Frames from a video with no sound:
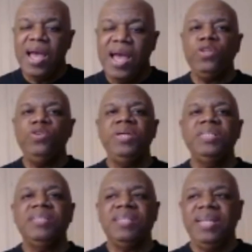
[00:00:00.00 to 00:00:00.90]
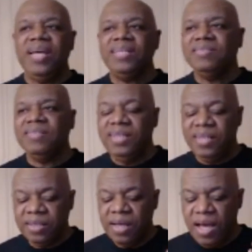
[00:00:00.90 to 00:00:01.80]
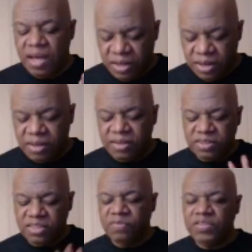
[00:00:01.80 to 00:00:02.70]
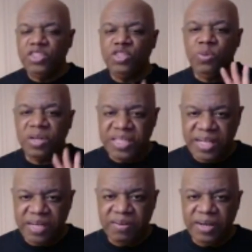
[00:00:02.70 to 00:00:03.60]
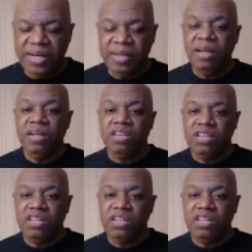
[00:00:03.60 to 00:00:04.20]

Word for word: And when you get to the next thing, none of the stuff that you were carrying